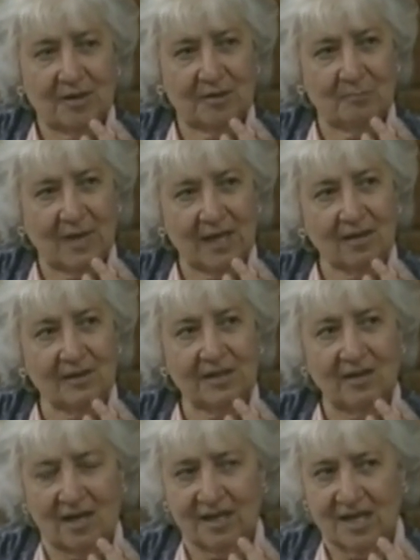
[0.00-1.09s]
Michael the
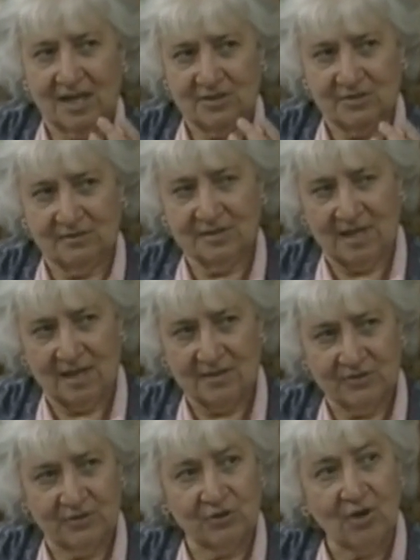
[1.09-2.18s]
Archangel tells
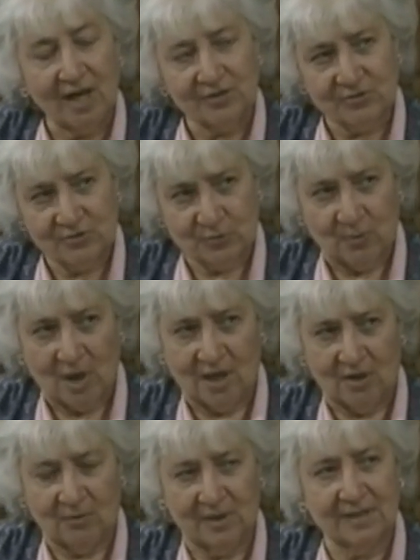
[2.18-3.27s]
her not to
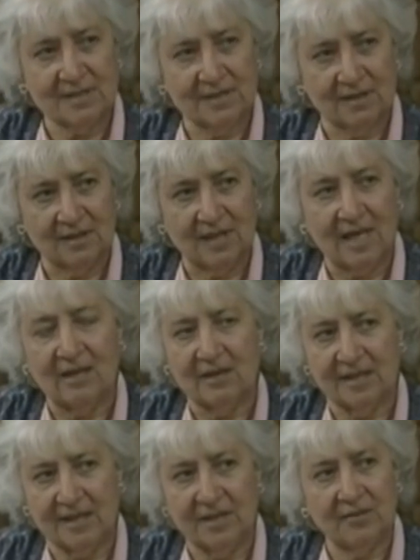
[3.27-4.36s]
swallow until Our
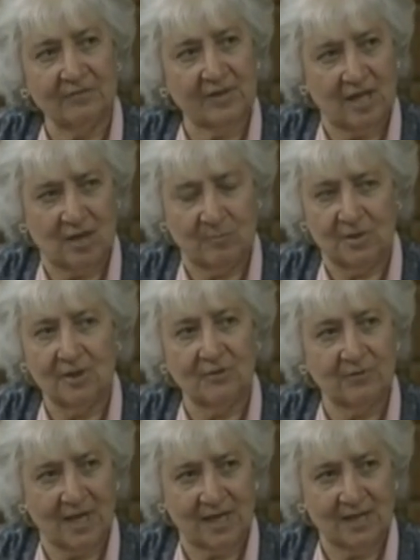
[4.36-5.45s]
Lady of Carmel
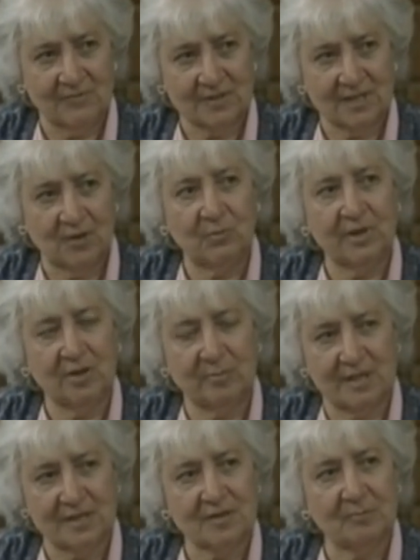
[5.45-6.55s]
arrives. And when the
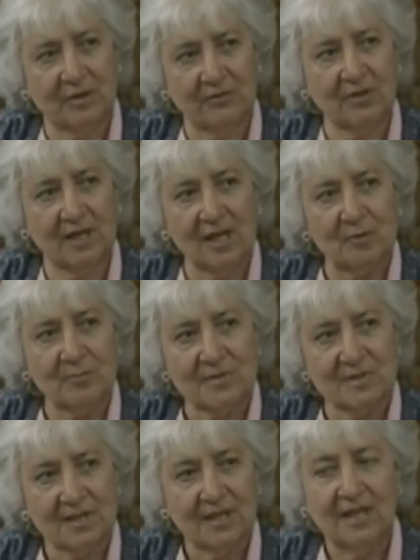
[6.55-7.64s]
Blessed Mother
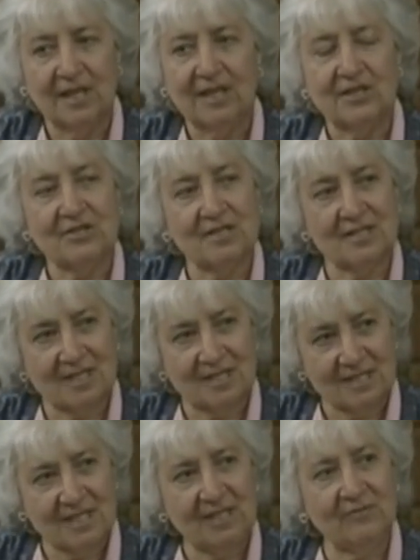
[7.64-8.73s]
comes, she says,
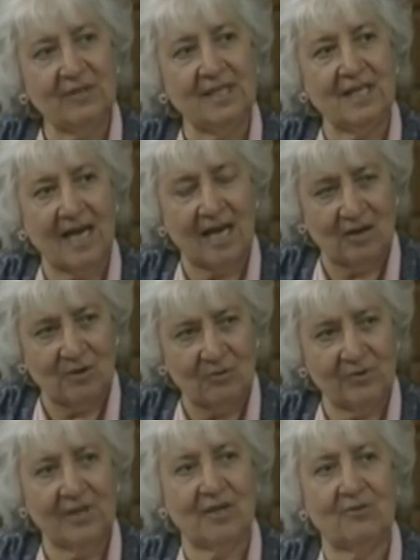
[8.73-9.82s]
even now,
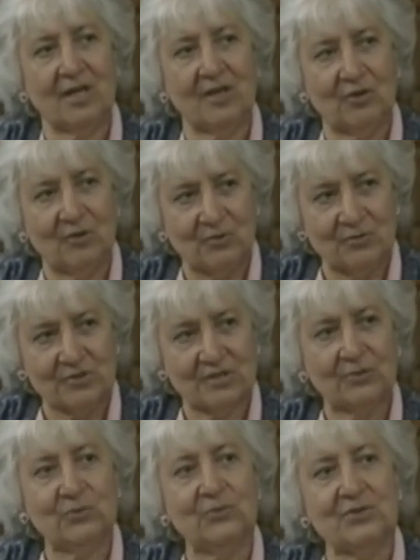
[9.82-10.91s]
there are those
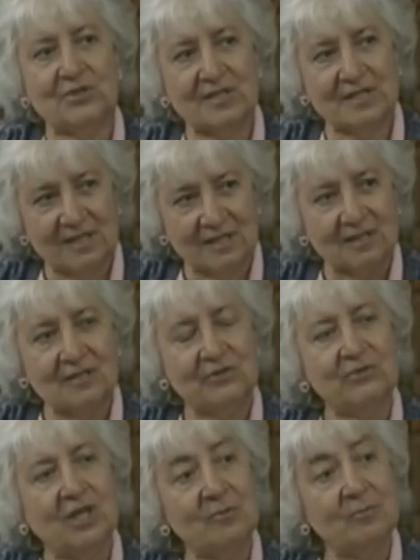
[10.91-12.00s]
who still do
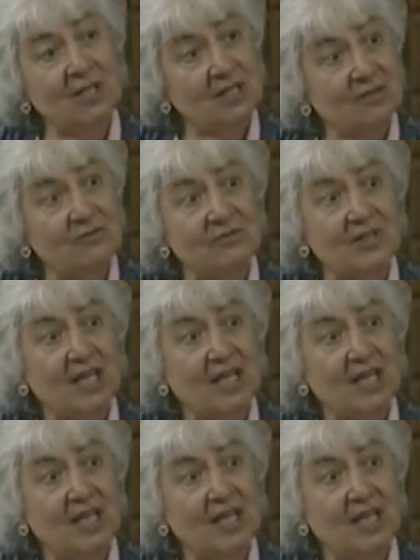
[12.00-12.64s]
not believe.